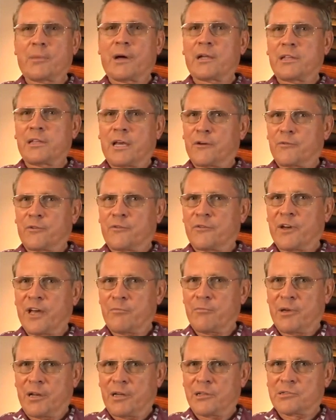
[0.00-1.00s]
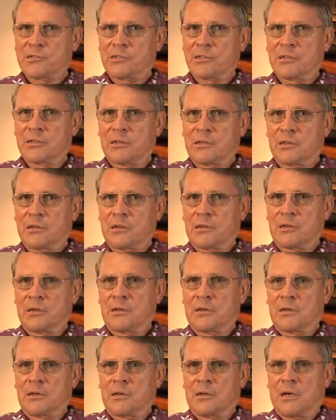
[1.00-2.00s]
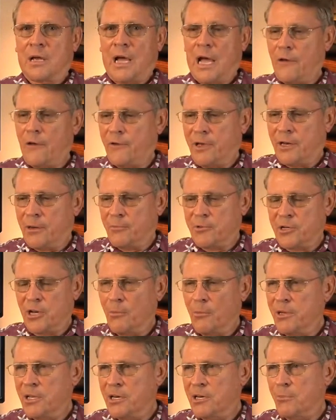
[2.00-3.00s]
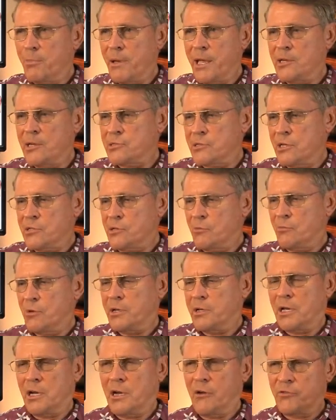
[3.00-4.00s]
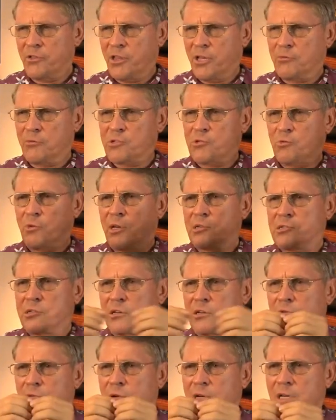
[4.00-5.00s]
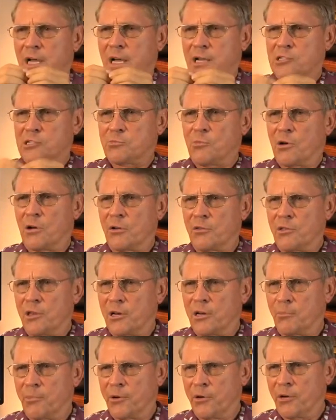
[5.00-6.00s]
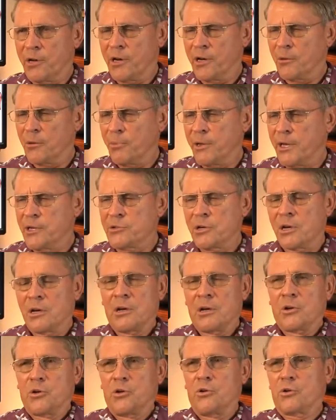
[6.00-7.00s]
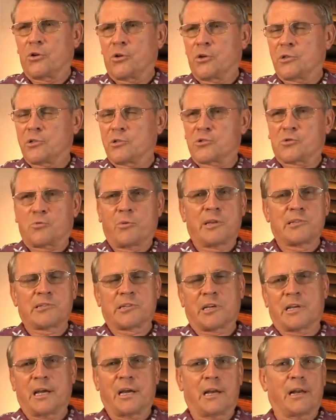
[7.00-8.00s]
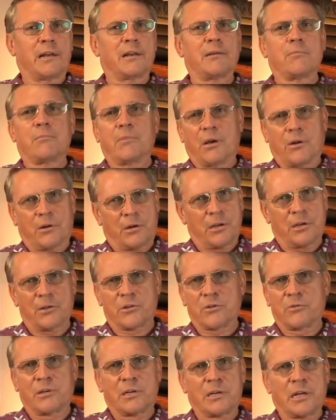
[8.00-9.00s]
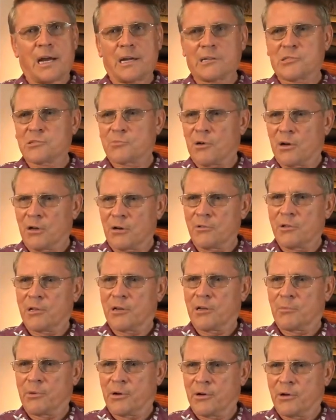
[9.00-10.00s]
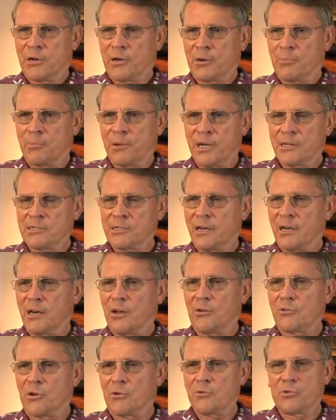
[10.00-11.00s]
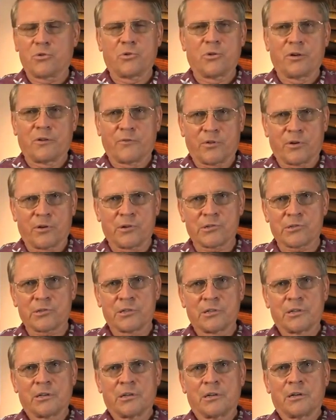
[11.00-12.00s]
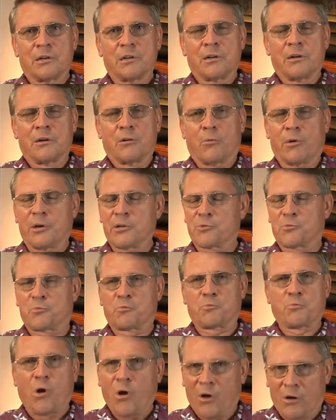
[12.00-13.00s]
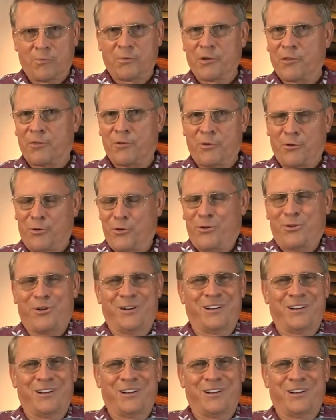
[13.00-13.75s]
about that for 5 minutes. I've had them tell me in debates, they say, well, yeah, everything was squeezed into a dot smaller than a period on a page. You couldn't squeeze a gallon of milk into a dot smaller than a period on a page, let alone the whole universe. What is wrong with you?